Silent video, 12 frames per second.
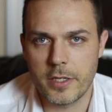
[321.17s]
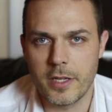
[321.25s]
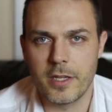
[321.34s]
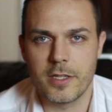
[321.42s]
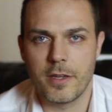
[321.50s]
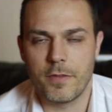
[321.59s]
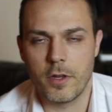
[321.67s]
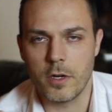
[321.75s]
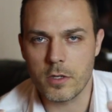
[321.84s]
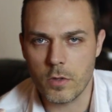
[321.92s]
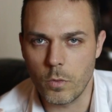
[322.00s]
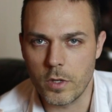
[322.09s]
is if
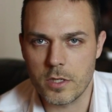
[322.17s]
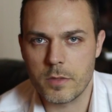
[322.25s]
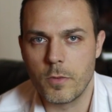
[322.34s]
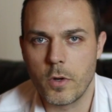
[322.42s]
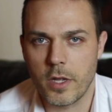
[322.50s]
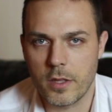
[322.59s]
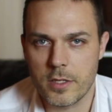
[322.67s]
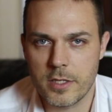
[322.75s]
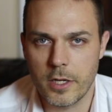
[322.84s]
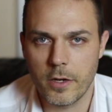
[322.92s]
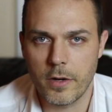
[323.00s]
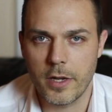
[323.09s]
there's the one smoking the
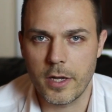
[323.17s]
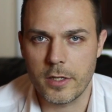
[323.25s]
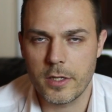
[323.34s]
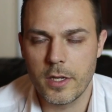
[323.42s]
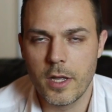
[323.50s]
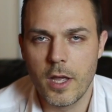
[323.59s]
cigarette,